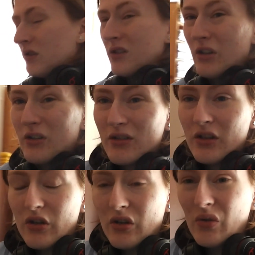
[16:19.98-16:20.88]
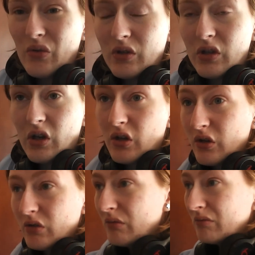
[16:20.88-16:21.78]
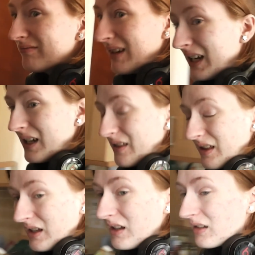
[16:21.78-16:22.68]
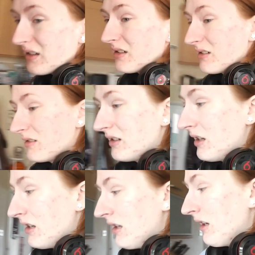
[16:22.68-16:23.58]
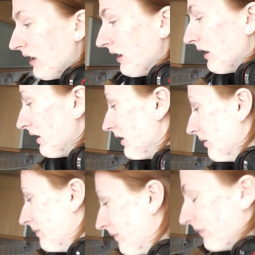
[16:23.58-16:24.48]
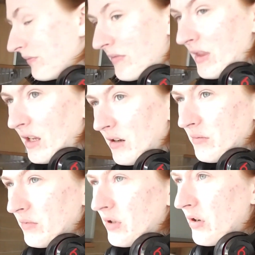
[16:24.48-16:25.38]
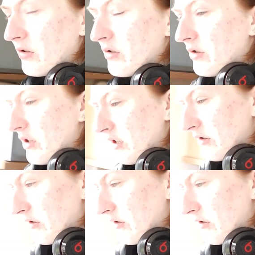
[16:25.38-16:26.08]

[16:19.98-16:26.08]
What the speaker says: going to go, I think. I'm going to try and